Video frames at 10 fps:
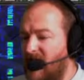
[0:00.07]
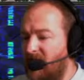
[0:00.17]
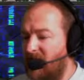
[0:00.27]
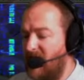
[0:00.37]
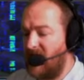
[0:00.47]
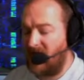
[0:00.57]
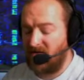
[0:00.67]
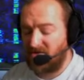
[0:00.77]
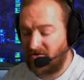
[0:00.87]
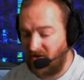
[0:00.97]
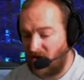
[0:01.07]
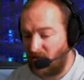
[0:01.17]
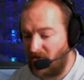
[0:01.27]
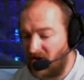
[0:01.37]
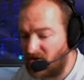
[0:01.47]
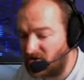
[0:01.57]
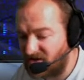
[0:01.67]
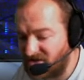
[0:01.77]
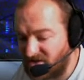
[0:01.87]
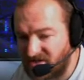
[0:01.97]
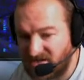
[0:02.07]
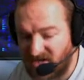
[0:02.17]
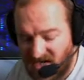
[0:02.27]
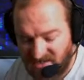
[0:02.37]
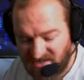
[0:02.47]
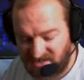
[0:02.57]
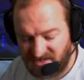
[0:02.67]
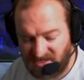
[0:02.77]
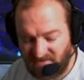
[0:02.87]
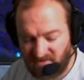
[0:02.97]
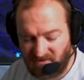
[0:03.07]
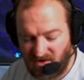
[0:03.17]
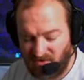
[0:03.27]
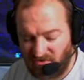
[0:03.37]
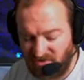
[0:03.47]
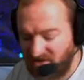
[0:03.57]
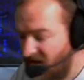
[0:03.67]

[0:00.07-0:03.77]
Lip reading: operating conditions is the IC7300,